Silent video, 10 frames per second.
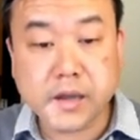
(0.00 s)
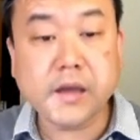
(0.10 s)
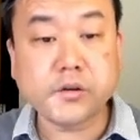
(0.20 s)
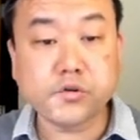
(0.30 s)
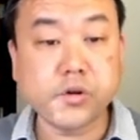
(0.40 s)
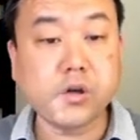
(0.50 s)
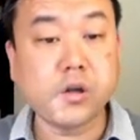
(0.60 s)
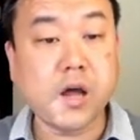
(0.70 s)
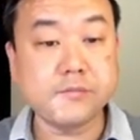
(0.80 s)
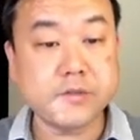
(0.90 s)
electrical
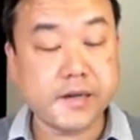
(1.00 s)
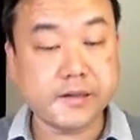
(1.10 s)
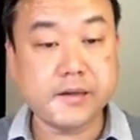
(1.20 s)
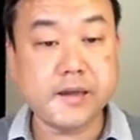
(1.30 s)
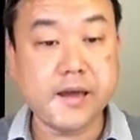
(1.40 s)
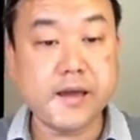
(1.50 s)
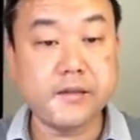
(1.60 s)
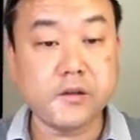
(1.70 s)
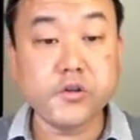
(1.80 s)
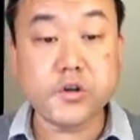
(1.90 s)
object
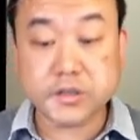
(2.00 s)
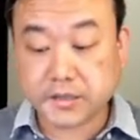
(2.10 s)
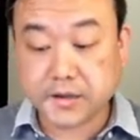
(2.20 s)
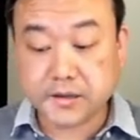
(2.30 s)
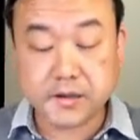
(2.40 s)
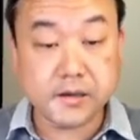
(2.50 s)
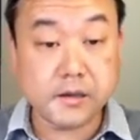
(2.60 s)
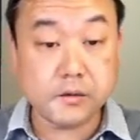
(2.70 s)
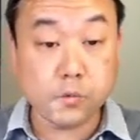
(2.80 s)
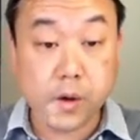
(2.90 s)
and understanding
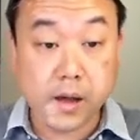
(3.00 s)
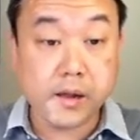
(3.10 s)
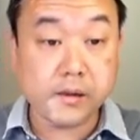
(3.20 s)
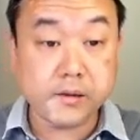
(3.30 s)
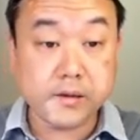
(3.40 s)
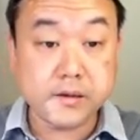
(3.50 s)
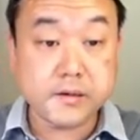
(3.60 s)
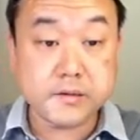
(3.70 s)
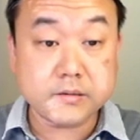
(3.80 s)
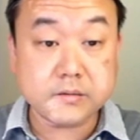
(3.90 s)
it well
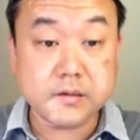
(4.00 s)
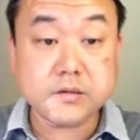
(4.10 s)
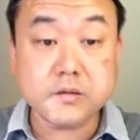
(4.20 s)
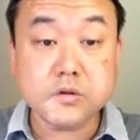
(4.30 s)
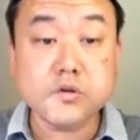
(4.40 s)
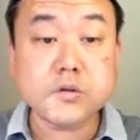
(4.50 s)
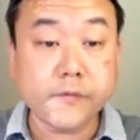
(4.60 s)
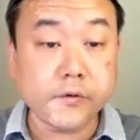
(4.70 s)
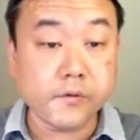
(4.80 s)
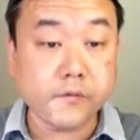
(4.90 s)
is it's
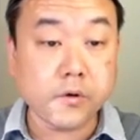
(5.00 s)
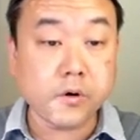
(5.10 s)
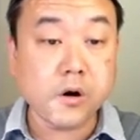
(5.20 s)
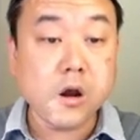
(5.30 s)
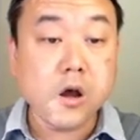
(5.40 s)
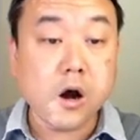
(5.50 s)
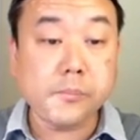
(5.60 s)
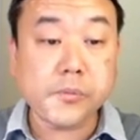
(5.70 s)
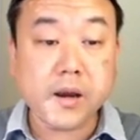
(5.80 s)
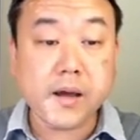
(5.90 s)
useful for
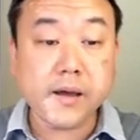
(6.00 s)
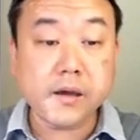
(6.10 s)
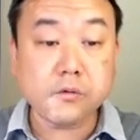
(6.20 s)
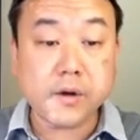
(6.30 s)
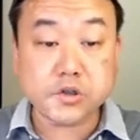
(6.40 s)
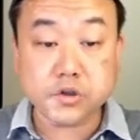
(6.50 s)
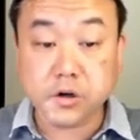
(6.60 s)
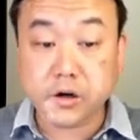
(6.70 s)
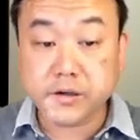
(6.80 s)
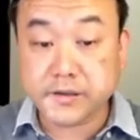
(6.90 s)
applying what you
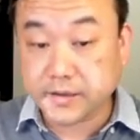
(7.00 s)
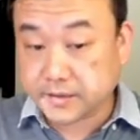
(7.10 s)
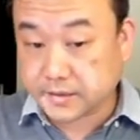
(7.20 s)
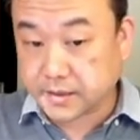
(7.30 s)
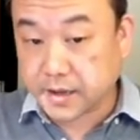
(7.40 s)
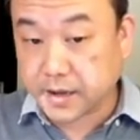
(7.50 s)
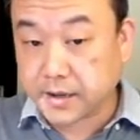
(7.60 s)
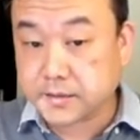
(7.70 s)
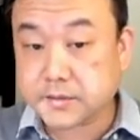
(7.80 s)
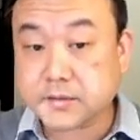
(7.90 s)
learn in this
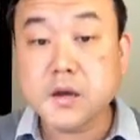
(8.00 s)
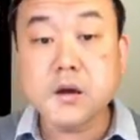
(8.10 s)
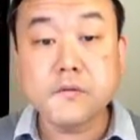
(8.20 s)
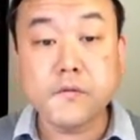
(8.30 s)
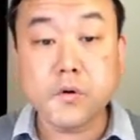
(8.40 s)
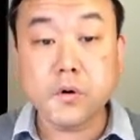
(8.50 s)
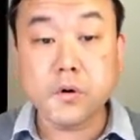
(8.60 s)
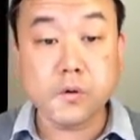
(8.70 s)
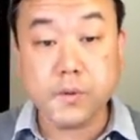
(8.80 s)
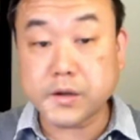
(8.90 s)
class
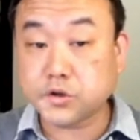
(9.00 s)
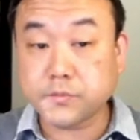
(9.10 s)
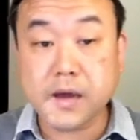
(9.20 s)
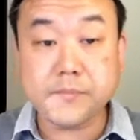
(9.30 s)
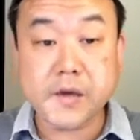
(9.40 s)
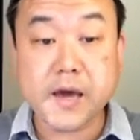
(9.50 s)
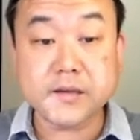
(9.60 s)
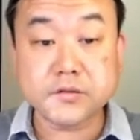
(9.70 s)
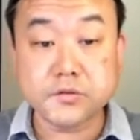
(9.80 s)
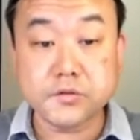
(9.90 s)
for what you might be
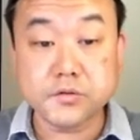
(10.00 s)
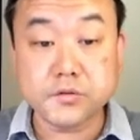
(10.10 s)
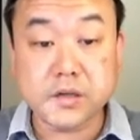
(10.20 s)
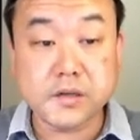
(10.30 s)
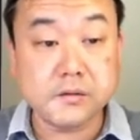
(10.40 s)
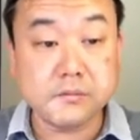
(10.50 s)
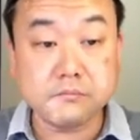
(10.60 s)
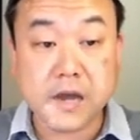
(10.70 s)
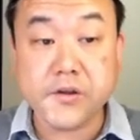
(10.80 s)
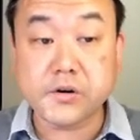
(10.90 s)
asked to do in
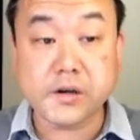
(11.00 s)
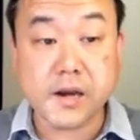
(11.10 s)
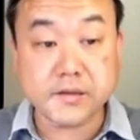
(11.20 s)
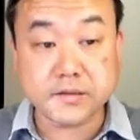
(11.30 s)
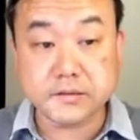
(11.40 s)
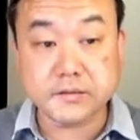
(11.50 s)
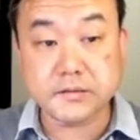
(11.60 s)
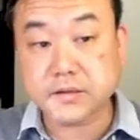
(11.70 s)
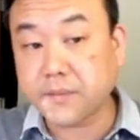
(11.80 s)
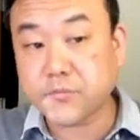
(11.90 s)
other
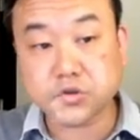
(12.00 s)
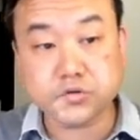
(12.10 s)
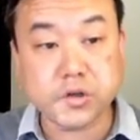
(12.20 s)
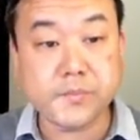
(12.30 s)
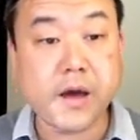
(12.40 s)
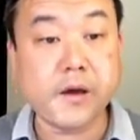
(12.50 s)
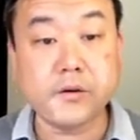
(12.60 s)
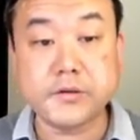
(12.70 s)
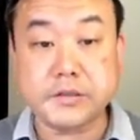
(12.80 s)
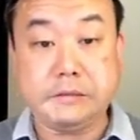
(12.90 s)
classes chemistry
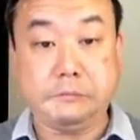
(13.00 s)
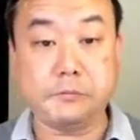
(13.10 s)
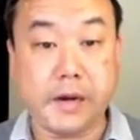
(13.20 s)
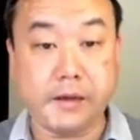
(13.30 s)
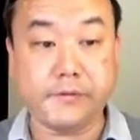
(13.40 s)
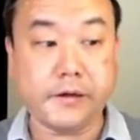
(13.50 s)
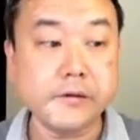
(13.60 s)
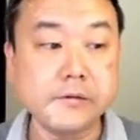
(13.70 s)
biology whatever